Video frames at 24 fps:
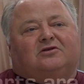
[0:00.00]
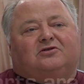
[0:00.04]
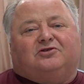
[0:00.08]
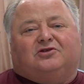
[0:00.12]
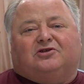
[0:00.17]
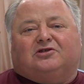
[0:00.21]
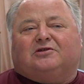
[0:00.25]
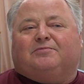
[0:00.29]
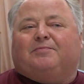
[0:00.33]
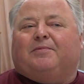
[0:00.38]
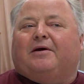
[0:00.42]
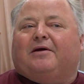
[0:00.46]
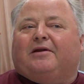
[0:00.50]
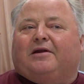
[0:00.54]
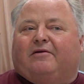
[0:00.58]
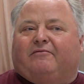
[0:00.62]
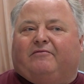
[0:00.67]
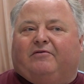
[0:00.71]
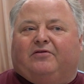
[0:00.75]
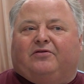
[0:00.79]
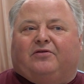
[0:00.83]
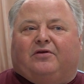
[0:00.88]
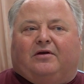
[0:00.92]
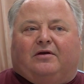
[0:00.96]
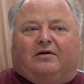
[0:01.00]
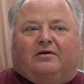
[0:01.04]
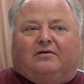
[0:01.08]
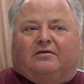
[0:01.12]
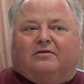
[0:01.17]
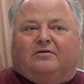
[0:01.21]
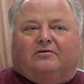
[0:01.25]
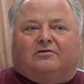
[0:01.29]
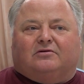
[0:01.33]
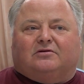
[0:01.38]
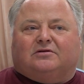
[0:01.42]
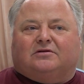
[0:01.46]
Just about everything.
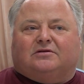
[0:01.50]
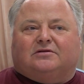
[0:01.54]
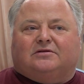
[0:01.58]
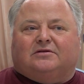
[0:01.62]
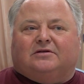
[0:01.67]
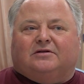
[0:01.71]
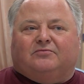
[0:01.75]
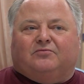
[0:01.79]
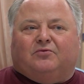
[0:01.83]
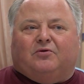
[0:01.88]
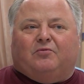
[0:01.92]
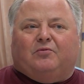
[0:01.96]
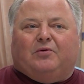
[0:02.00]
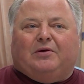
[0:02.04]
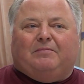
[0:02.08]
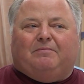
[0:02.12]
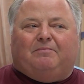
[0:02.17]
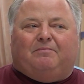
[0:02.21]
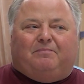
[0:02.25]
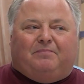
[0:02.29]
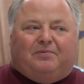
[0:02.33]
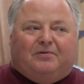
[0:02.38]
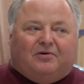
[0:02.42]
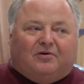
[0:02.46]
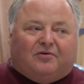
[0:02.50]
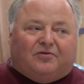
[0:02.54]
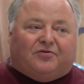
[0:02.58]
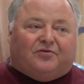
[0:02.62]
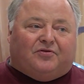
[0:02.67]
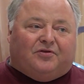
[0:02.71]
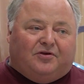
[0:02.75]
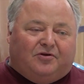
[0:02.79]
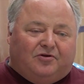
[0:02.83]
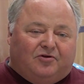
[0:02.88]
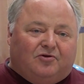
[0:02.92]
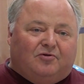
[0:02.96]
When we
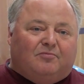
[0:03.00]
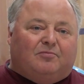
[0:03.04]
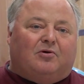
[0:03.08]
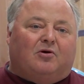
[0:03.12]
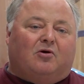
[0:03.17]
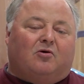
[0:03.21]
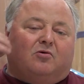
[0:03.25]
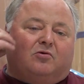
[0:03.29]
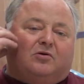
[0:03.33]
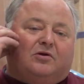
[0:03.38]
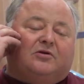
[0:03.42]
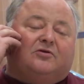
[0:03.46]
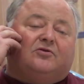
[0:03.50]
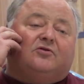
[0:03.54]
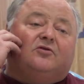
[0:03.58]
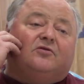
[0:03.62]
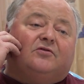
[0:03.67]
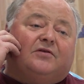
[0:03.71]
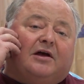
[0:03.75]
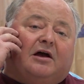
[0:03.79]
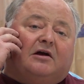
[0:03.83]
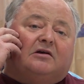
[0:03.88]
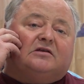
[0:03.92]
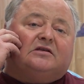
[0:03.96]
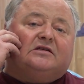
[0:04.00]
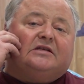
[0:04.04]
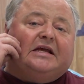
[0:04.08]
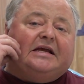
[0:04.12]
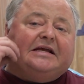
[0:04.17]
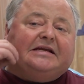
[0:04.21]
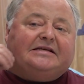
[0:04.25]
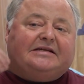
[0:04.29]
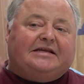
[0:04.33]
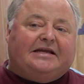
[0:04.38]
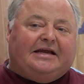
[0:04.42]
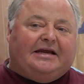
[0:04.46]
built the new boat in
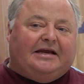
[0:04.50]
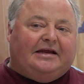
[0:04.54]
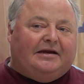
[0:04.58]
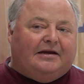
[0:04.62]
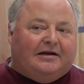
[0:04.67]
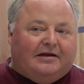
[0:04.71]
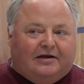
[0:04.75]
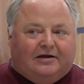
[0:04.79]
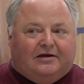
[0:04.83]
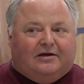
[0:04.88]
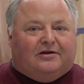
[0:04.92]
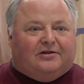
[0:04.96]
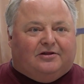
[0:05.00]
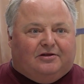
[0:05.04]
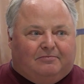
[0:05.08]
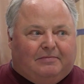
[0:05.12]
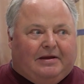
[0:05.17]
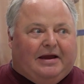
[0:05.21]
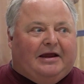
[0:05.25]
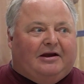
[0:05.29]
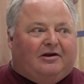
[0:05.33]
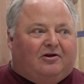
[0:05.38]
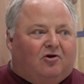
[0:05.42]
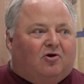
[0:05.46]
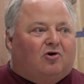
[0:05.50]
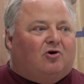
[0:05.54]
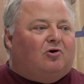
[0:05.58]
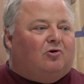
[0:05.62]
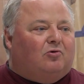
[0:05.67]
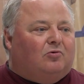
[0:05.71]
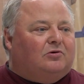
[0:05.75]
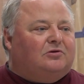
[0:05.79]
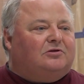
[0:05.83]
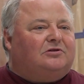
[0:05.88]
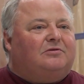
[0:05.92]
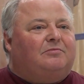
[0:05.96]
2018, the main
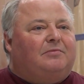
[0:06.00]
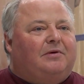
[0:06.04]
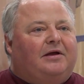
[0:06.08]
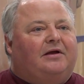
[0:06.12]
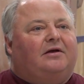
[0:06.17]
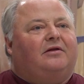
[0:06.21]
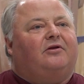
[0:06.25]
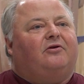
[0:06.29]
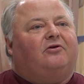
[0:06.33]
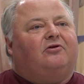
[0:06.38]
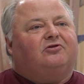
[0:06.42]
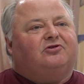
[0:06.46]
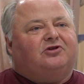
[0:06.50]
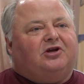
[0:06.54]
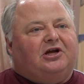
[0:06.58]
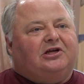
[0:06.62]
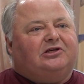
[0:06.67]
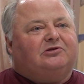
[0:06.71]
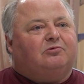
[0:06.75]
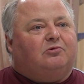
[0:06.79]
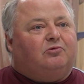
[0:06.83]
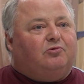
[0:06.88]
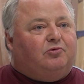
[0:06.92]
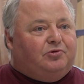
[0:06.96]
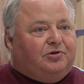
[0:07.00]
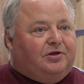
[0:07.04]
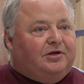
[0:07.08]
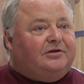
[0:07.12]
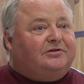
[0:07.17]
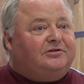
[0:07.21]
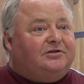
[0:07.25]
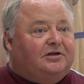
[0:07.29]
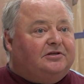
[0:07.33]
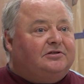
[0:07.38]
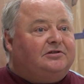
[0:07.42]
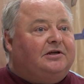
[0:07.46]
goal was to make it interchangeable with the
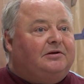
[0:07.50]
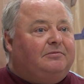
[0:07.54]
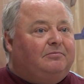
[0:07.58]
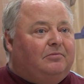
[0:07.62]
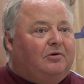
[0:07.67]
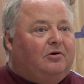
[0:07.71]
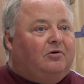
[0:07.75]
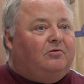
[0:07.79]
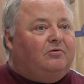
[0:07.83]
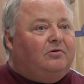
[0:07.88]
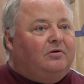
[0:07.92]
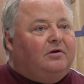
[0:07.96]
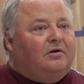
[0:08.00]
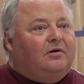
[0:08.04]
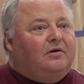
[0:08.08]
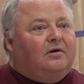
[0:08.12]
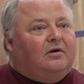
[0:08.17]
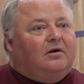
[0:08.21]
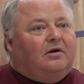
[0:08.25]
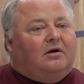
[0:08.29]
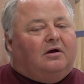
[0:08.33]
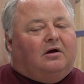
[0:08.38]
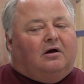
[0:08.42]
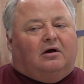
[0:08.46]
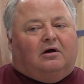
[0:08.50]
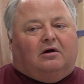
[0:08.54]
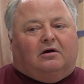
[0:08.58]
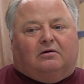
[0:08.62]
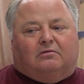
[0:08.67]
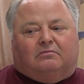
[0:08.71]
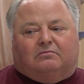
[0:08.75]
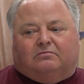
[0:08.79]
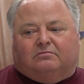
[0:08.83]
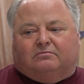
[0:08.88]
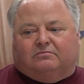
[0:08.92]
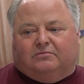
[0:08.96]
existing boat.
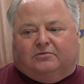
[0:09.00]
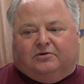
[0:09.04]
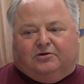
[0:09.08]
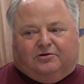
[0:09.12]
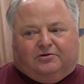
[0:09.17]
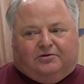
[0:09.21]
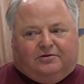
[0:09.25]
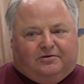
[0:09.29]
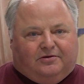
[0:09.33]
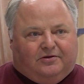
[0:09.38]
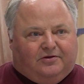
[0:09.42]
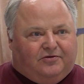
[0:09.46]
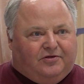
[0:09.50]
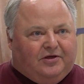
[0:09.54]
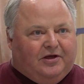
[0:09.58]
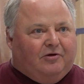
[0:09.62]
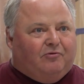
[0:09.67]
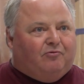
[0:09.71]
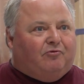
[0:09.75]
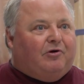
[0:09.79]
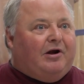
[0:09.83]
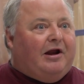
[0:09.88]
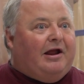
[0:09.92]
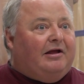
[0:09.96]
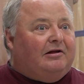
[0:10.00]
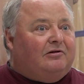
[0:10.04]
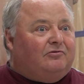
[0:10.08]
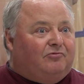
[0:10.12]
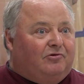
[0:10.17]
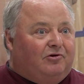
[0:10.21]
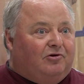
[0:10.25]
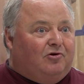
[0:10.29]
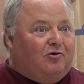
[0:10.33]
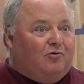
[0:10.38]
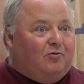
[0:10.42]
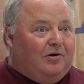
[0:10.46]
The thing ran
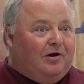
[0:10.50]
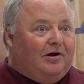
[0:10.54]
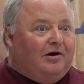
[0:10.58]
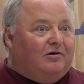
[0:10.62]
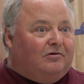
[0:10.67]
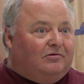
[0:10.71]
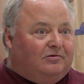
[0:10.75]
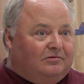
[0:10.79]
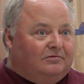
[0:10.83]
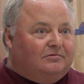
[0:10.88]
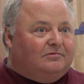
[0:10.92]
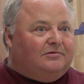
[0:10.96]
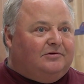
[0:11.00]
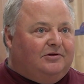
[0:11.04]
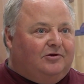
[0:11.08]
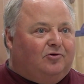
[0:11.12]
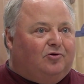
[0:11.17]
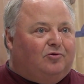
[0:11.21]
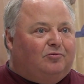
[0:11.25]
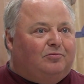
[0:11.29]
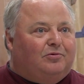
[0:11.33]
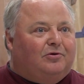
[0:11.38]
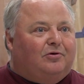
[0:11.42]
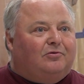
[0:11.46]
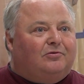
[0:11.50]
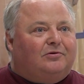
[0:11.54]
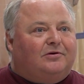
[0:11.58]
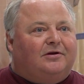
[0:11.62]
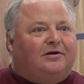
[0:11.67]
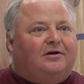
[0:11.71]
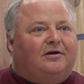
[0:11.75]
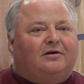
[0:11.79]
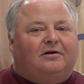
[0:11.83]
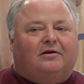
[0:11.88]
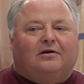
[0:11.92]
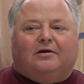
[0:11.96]
real well. The old boat
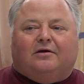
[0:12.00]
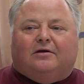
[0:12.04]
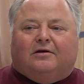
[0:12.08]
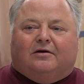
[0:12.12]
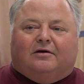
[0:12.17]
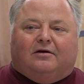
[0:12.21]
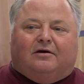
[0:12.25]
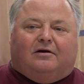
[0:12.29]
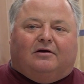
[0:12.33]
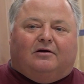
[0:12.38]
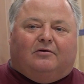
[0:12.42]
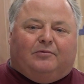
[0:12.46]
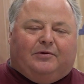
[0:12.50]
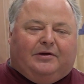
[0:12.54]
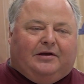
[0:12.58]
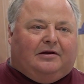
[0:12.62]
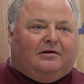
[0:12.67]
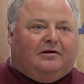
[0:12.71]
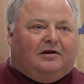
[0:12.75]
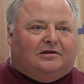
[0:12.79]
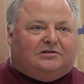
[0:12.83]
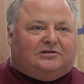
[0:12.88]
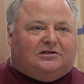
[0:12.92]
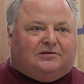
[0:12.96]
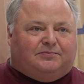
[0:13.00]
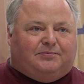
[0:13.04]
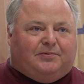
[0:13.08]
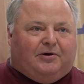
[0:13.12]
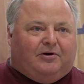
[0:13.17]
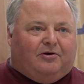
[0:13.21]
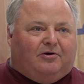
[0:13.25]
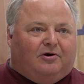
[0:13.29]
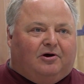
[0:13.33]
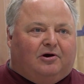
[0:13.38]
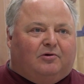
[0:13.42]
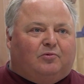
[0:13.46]
did. We had lots of
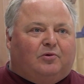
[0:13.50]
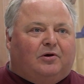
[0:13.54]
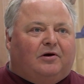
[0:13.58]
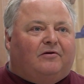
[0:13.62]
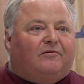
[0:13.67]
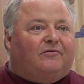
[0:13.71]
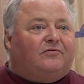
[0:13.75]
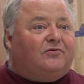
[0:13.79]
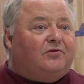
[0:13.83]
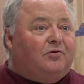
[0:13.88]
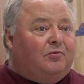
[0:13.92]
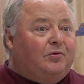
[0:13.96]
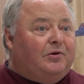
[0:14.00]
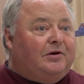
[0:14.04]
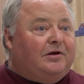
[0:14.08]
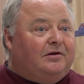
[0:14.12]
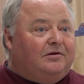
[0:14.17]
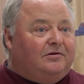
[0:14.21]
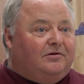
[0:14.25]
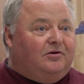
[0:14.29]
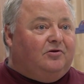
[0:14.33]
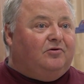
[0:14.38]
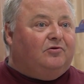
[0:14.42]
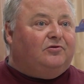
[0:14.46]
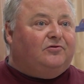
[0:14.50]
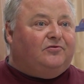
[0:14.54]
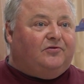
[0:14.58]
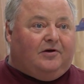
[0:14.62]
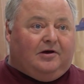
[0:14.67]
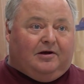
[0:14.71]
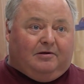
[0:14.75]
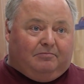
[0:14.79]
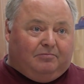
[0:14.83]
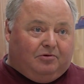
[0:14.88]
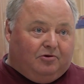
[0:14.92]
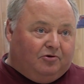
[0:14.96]
spare hardware that we could use
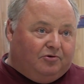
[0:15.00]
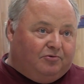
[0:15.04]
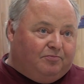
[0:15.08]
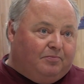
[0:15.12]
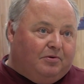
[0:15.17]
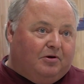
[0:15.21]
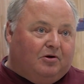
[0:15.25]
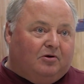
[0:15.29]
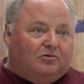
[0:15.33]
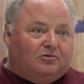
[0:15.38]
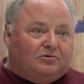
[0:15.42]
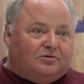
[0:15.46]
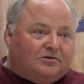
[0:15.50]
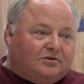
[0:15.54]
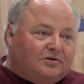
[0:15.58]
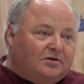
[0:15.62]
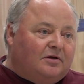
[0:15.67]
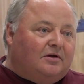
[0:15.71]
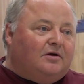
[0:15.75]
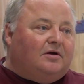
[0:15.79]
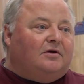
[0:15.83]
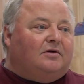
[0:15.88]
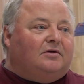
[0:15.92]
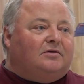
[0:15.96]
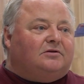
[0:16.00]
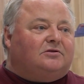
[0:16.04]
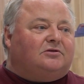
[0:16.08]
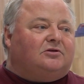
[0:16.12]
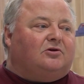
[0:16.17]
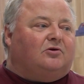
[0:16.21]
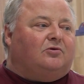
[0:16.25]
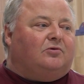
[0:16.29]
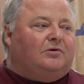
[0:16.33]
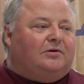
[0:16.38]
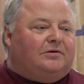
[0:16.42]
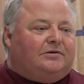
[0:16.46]
on both boats,
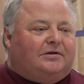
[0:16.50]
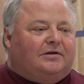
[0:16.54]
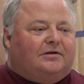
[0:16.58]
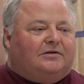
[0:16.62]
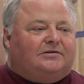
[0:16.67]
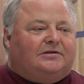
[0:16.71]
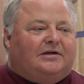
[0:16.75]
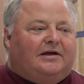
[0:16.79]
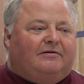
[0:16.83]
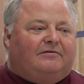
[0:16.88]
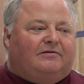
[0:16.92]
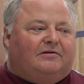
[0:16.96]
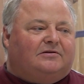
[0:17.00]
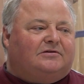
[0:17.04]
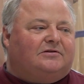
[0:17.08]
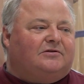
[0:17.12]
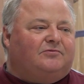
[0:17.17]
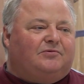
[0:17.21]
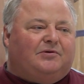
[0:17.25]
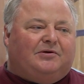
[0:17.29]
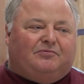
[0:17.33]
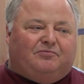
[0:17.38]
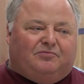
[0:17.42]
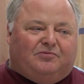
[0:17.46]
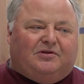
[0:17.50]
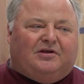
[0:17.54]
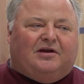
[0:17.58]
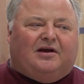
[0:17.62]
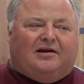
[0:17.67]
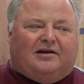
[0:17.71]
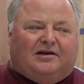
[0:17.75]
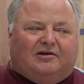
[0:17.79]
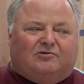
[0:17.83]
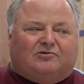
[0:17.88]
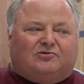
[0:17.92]
so it saved us. So the idea